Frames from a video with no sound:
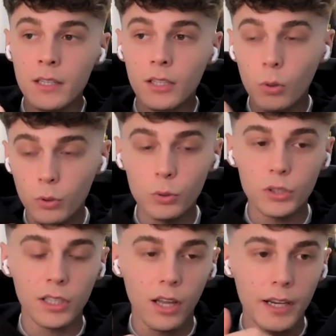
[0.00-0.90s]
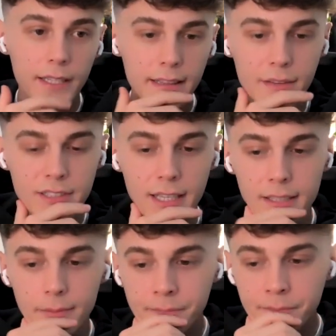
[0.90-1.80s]
cold called a client and they've
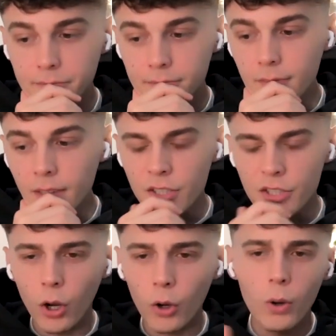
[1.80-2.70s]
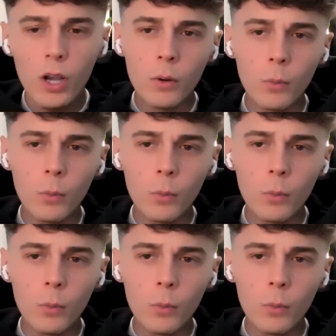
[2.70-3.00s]
said, no,